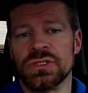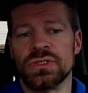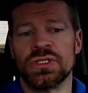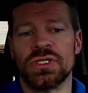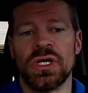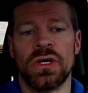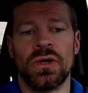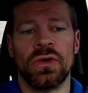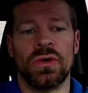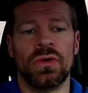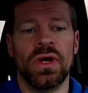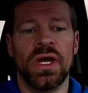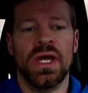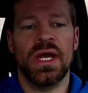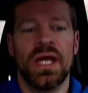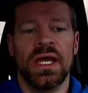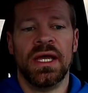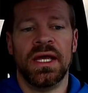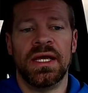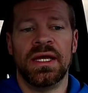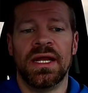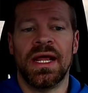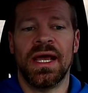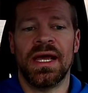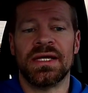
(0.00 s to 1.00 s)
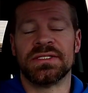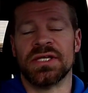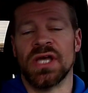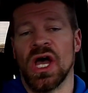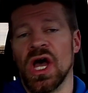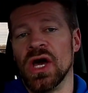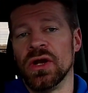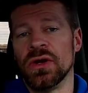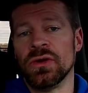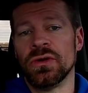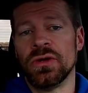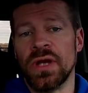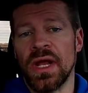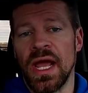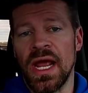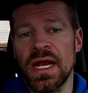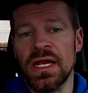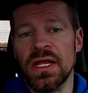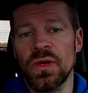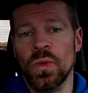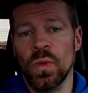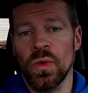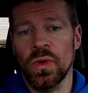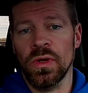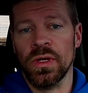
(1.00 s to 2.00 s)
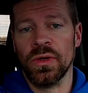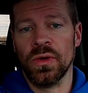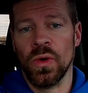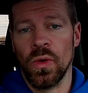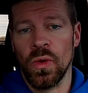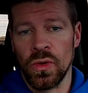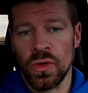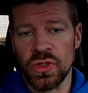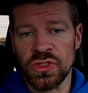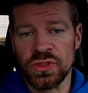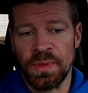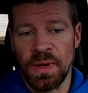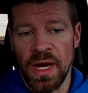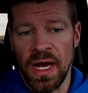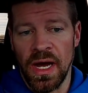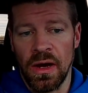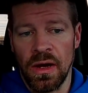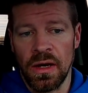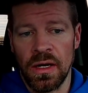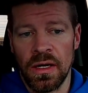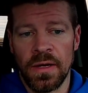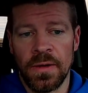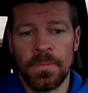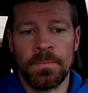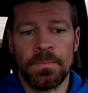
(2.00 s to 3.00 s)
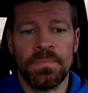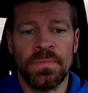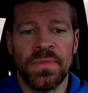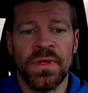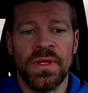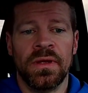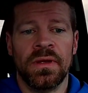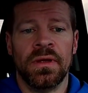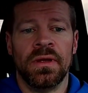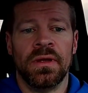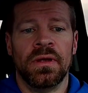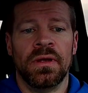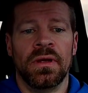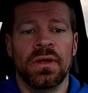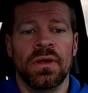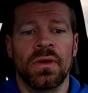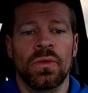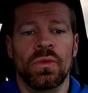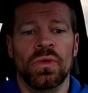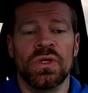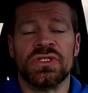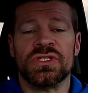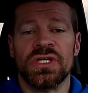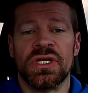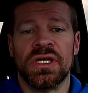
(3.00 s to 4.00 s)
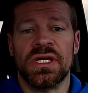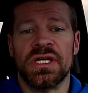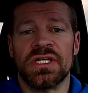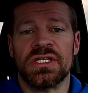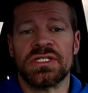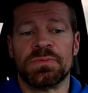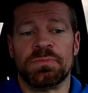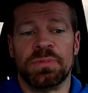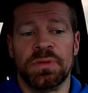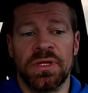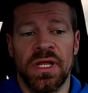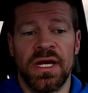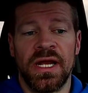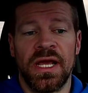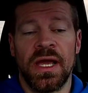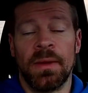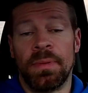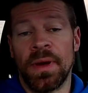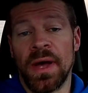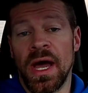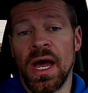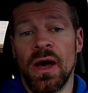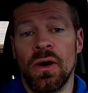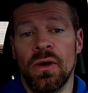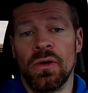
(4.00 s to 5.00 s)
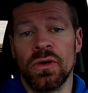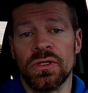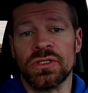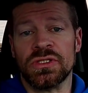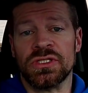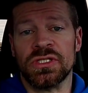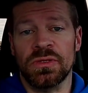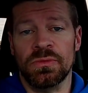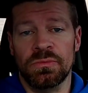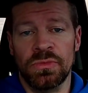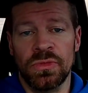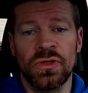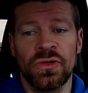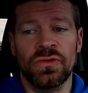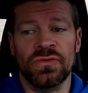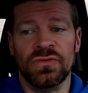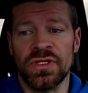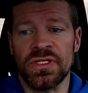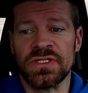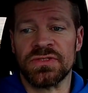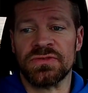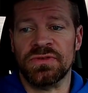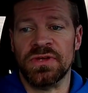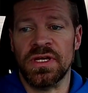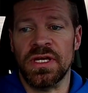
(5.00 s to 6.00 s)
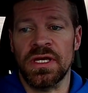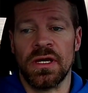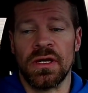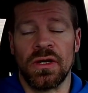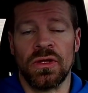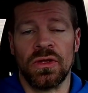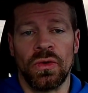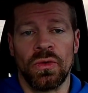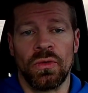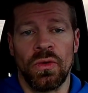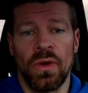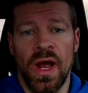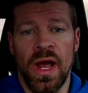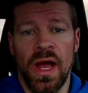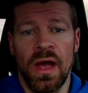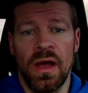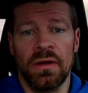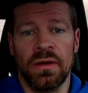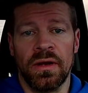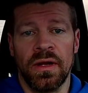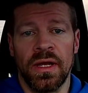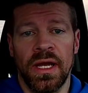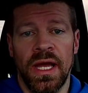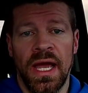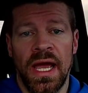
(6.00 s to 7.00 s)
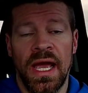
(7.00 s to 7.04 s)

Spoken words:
So it has 181 horsepower, which is plenty of power to move this vehicle around.